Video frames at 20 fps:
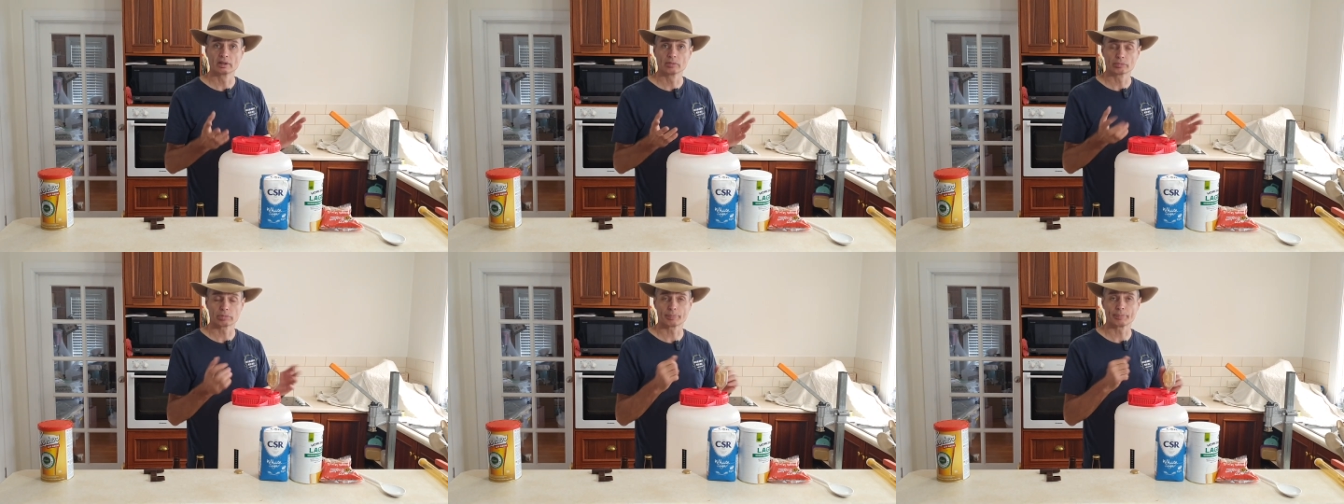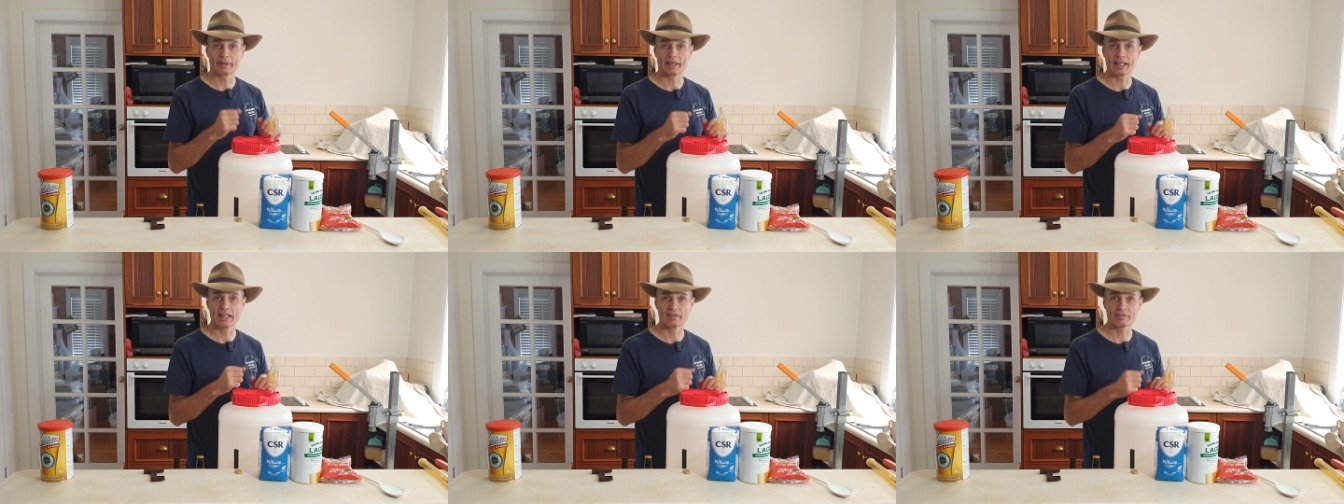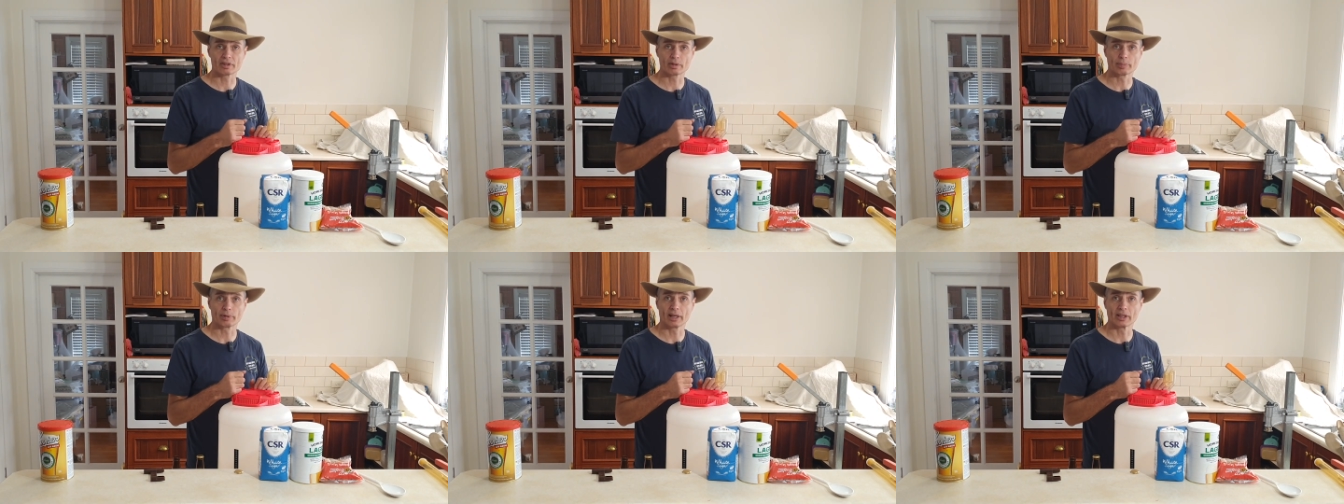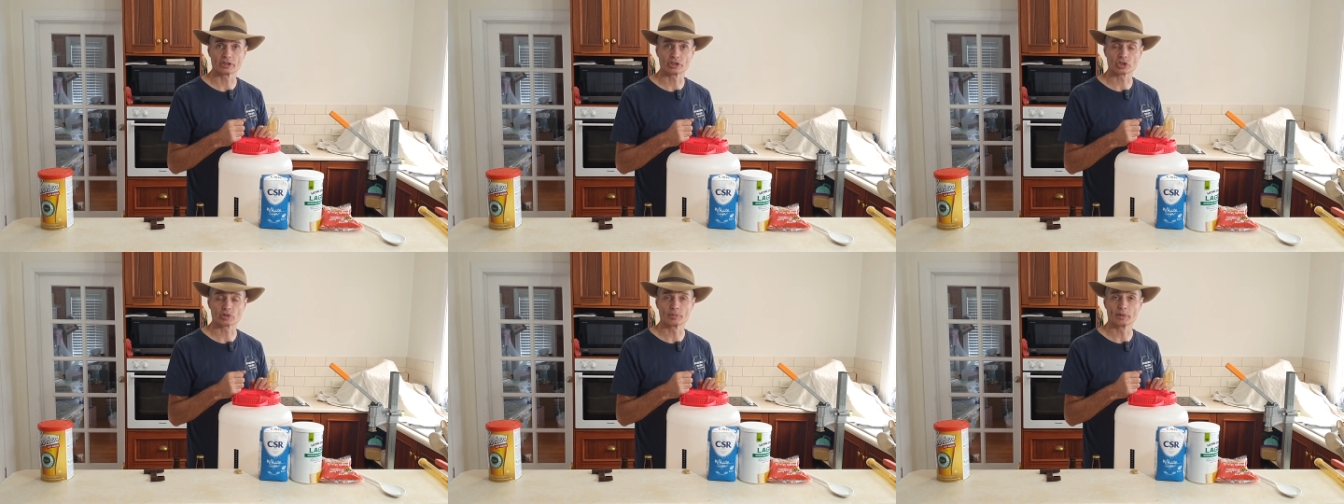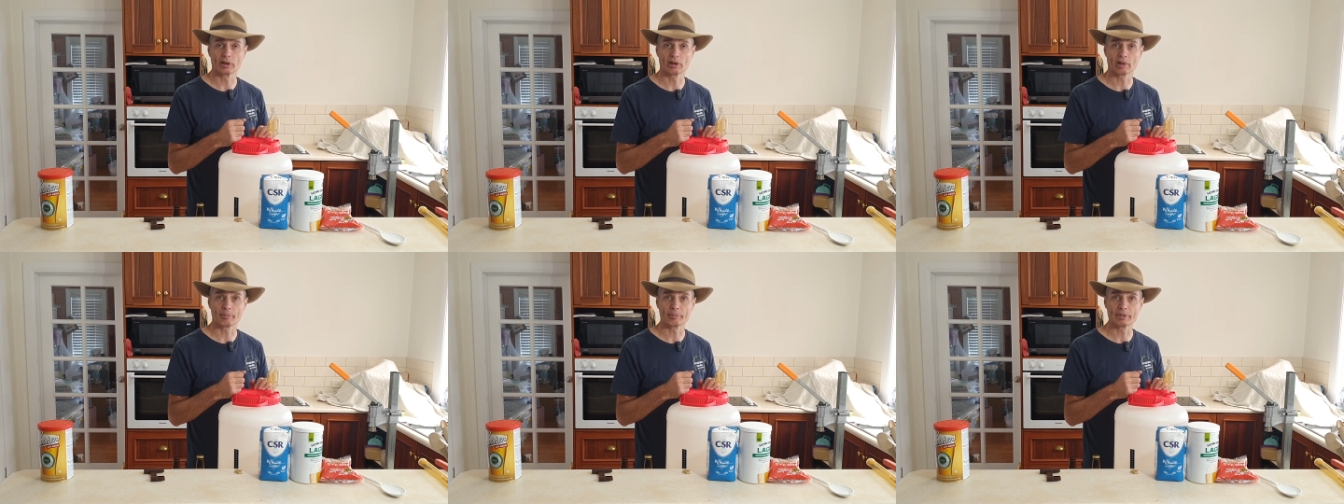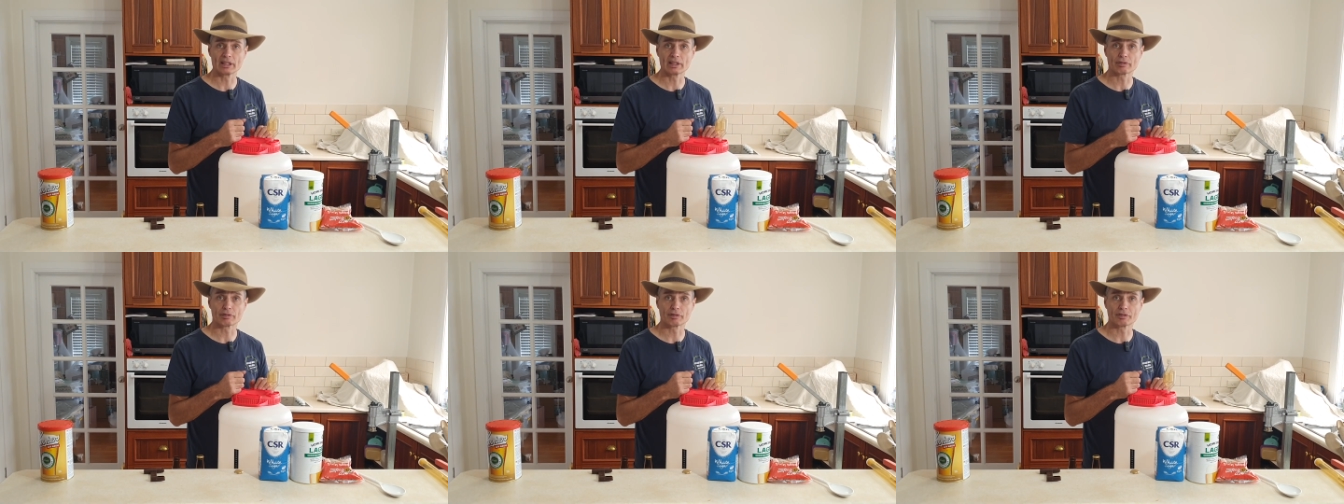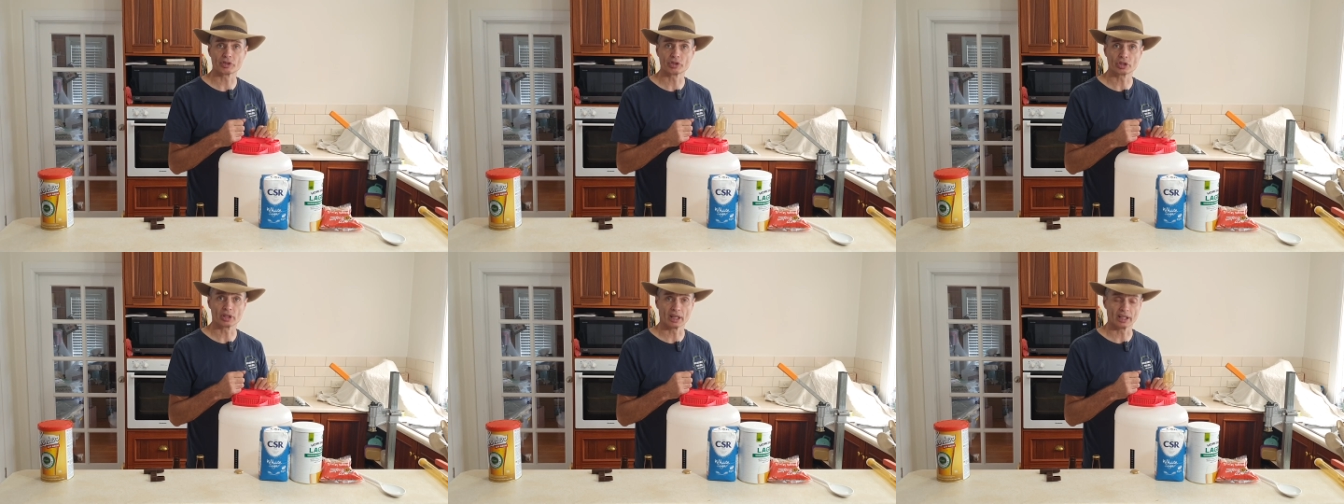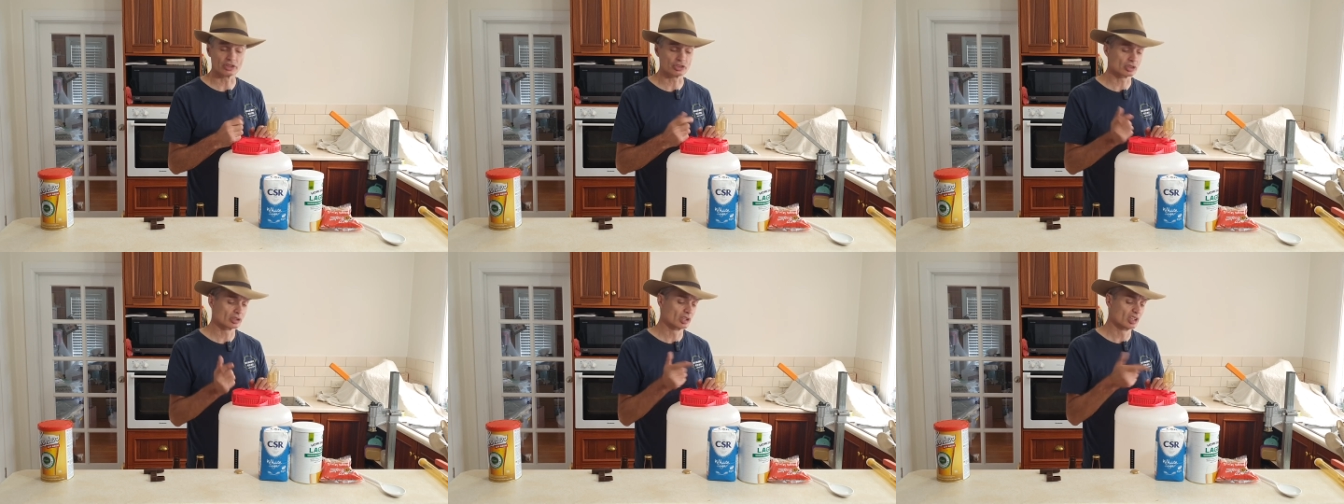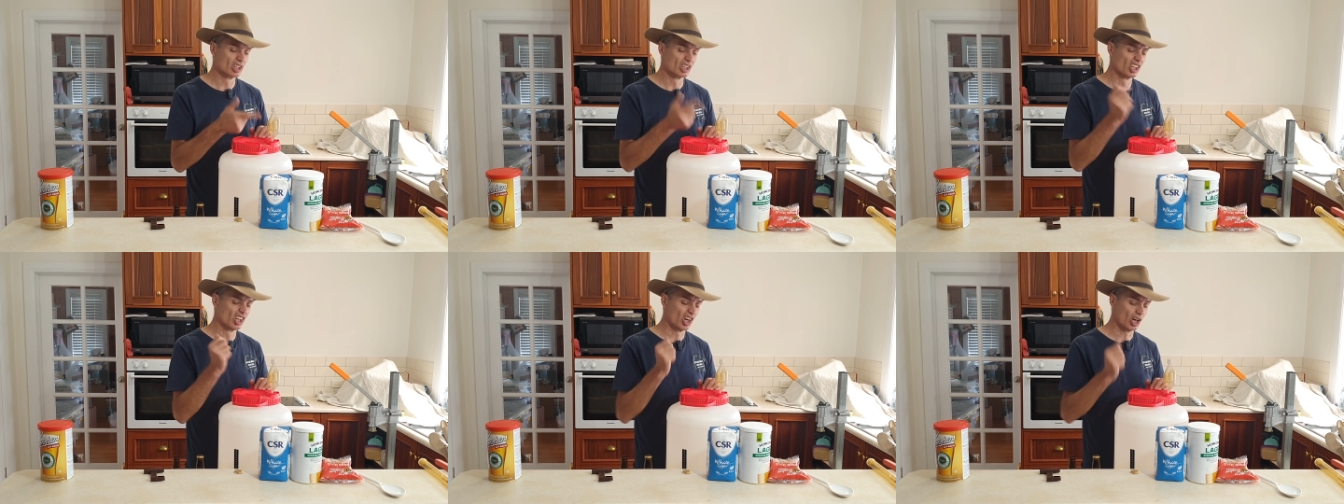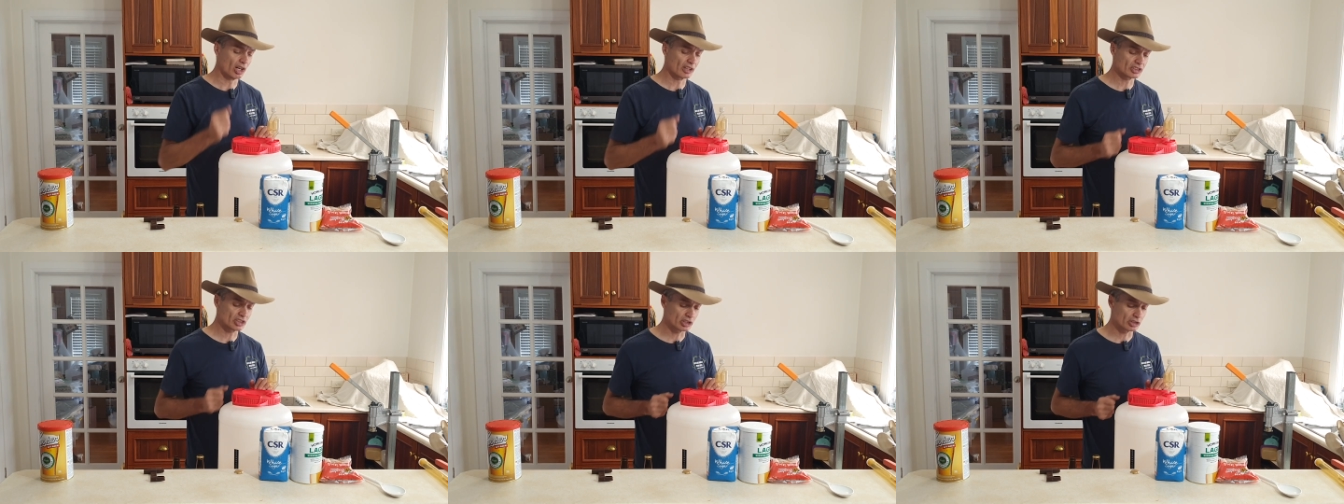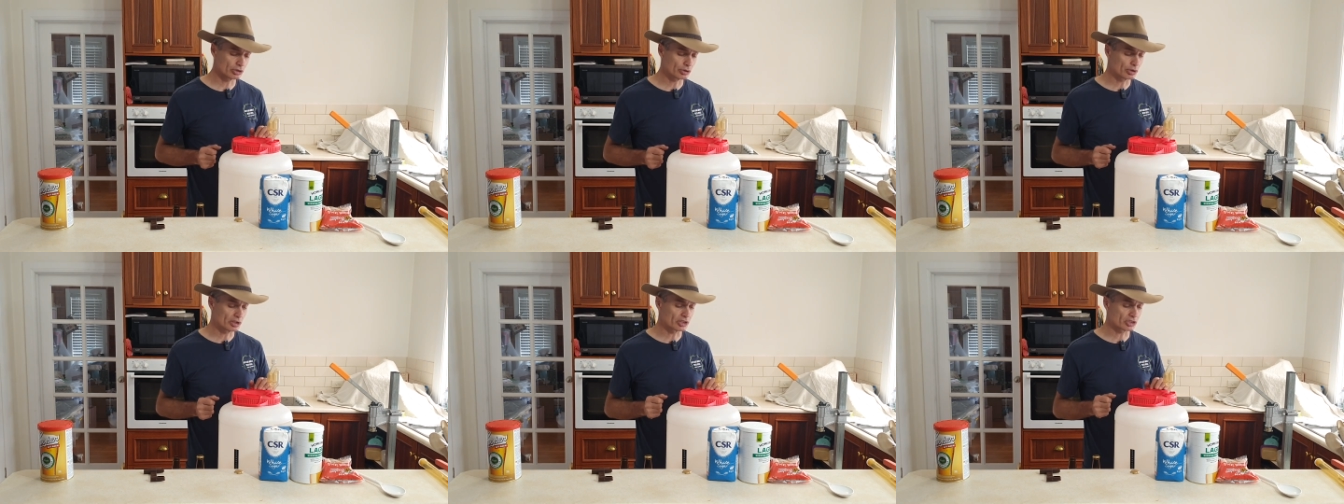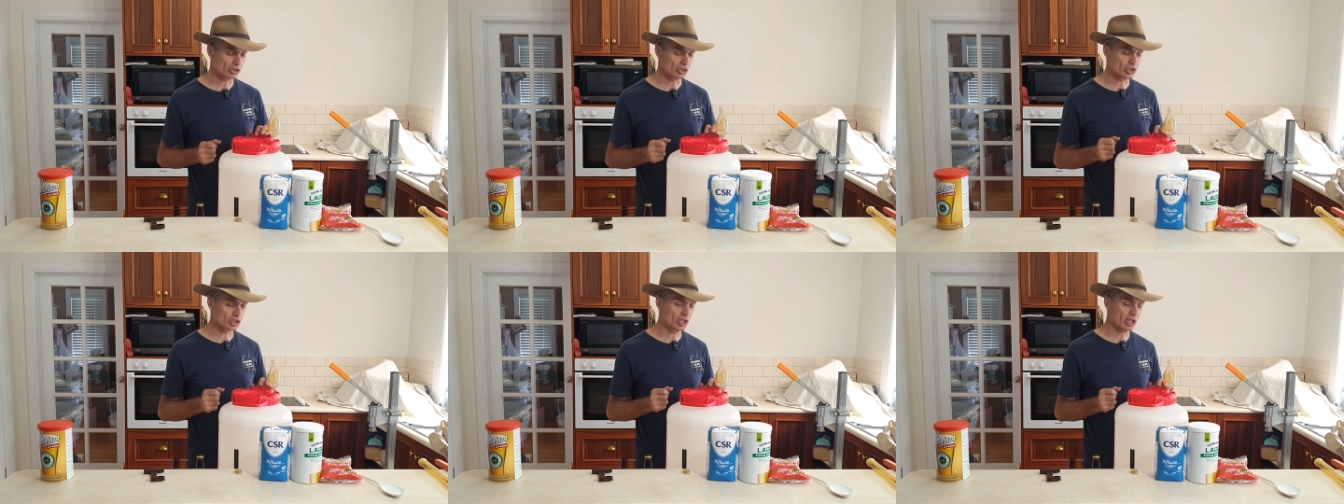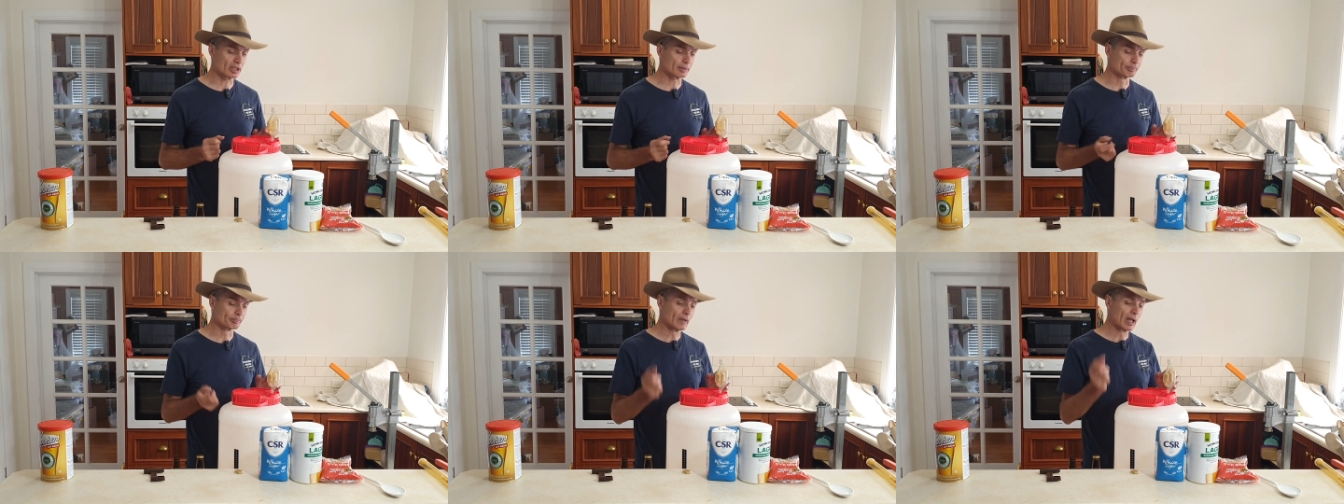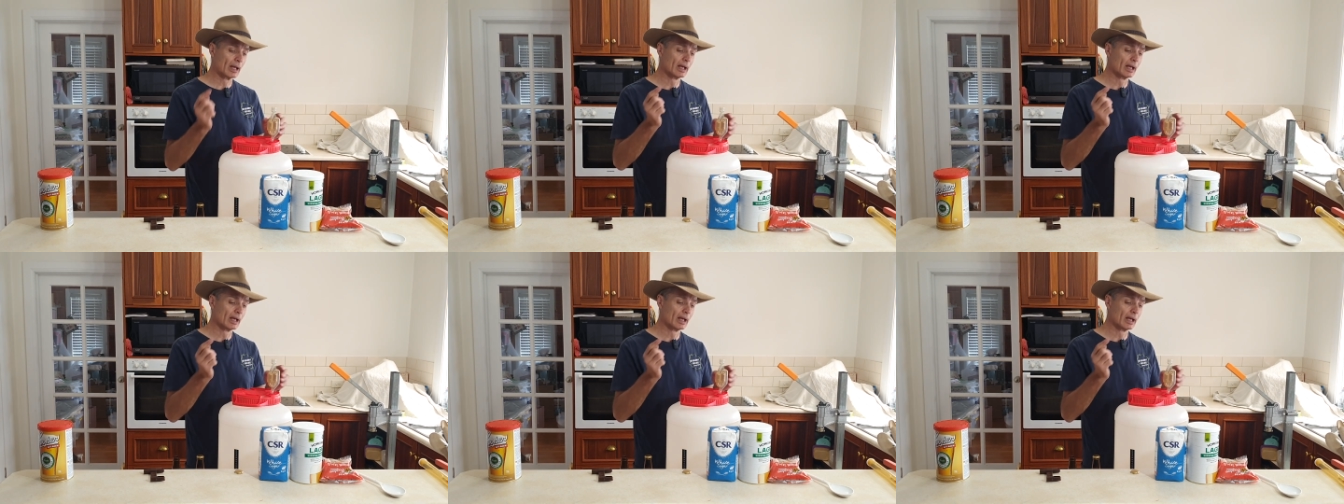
prepare for the place to smell like beer for a few days. I tend to do this in the shed.